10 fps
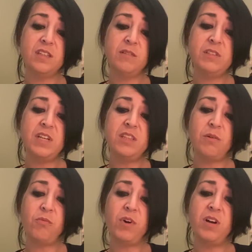was like
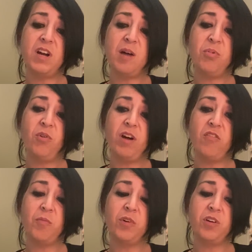the rug got pulled out
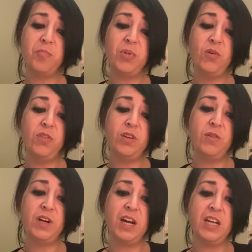from under both of you
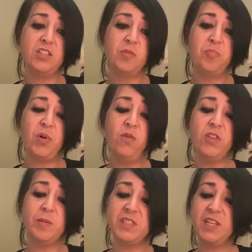guys. You're
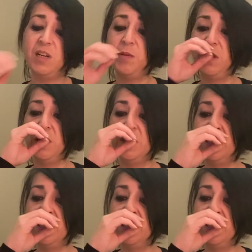both upset about this.